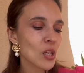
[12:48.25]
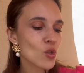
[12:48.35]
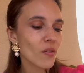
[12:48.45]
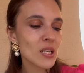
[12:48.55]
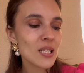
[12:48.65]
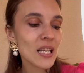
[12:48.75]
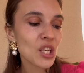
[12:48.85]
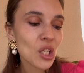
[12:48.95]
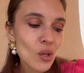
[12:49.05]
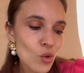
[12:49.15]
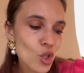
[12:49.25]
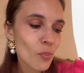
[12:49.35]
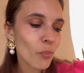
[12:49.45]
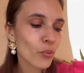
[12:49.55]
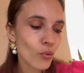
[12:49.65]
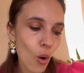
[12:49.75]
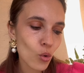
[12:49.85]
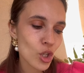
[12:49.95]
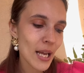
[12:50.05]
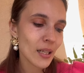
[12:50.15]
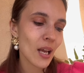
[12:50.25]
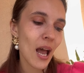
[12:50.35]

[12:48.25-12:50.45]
So this is a huge project